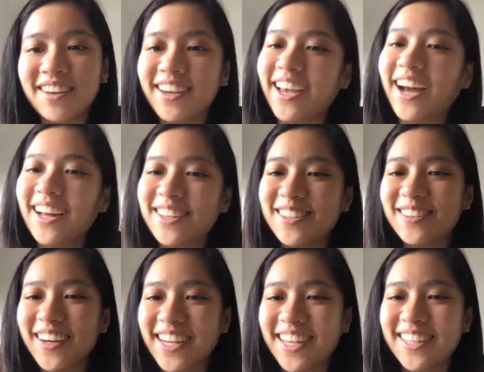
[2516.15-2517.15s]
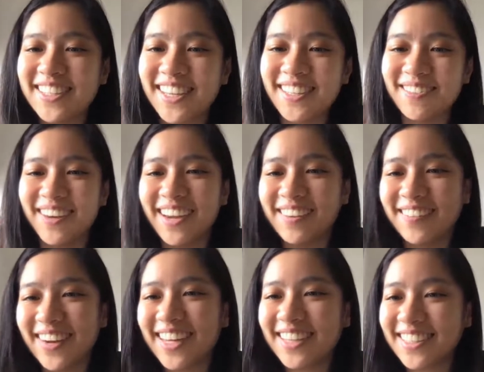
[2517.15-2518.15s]
Yeah, so I guess that's my
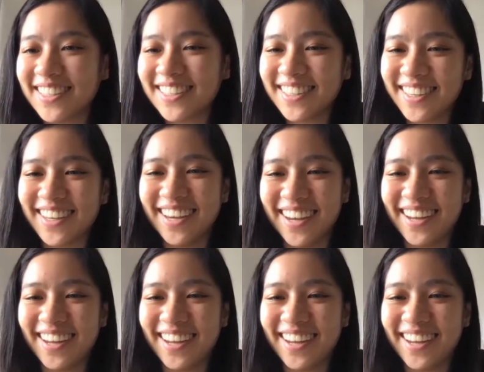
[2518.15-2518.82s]
advice. Yeah.